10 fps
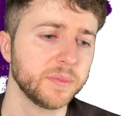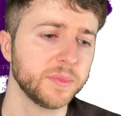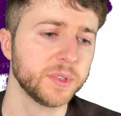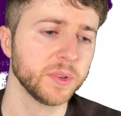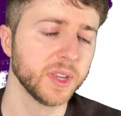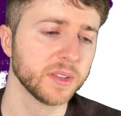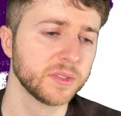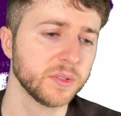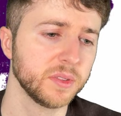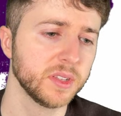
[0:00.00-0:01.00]

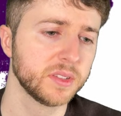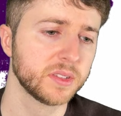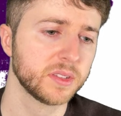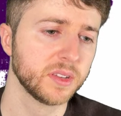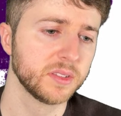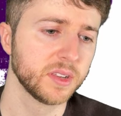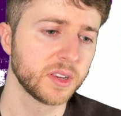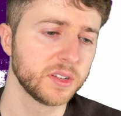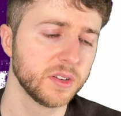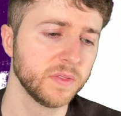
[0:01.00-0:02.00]
So this
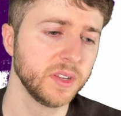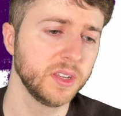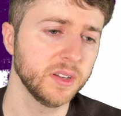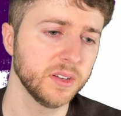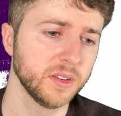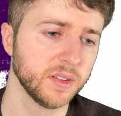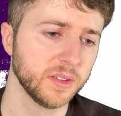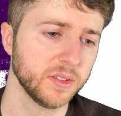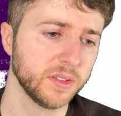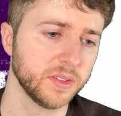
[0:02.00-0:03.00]
section over here
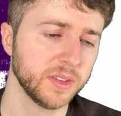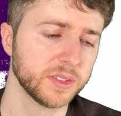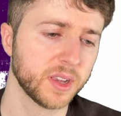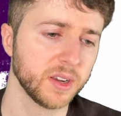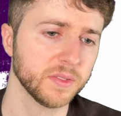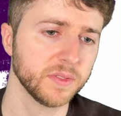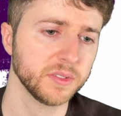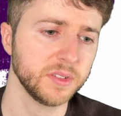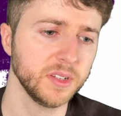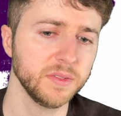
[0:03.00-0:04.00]
is higher for
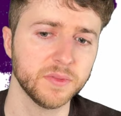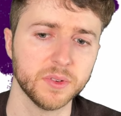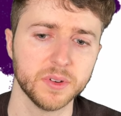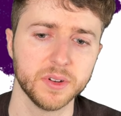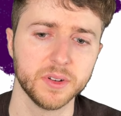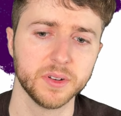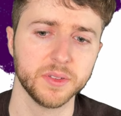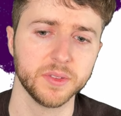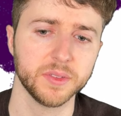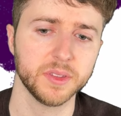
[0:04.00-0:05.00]
CD4,
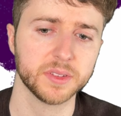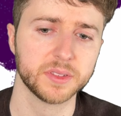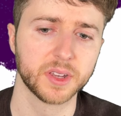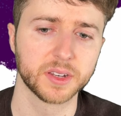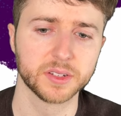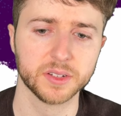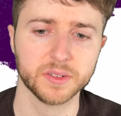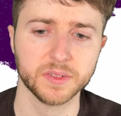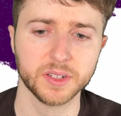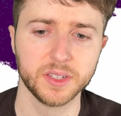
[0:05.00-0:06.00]
this section
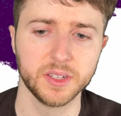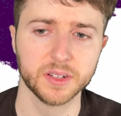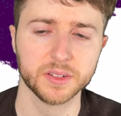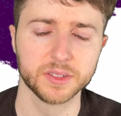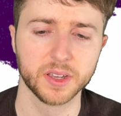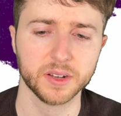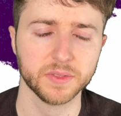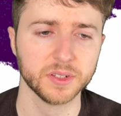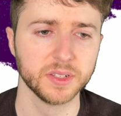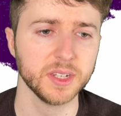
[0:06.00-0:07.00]
over here is higher
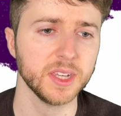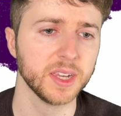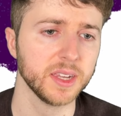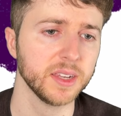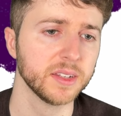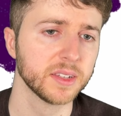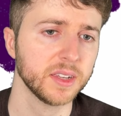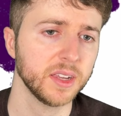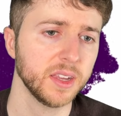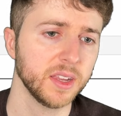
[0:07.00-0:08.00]
for CD8,
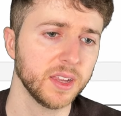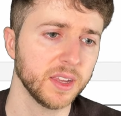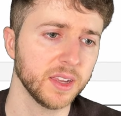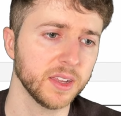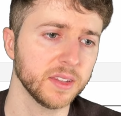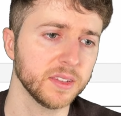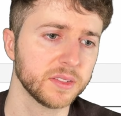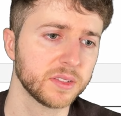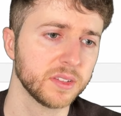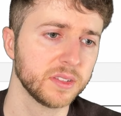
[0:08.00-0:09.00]
and
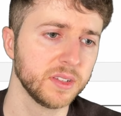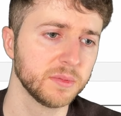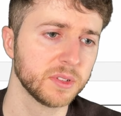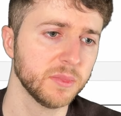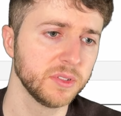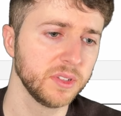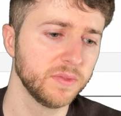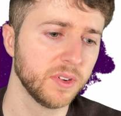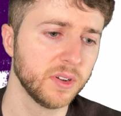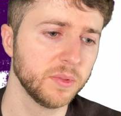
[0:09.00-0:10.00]
this seems to mostly
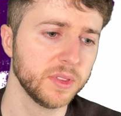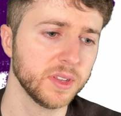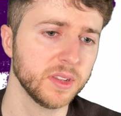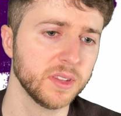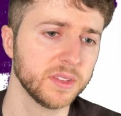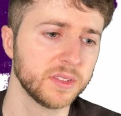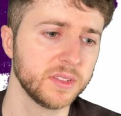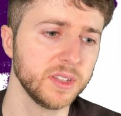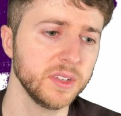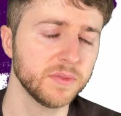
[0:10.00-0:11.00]
fall within this
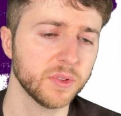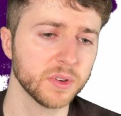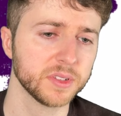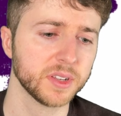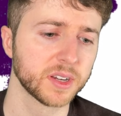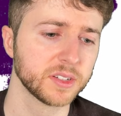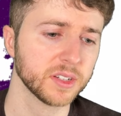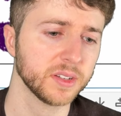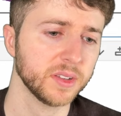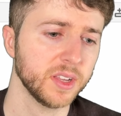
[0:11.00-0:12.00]
CD4
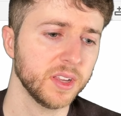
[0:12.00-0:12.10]
section.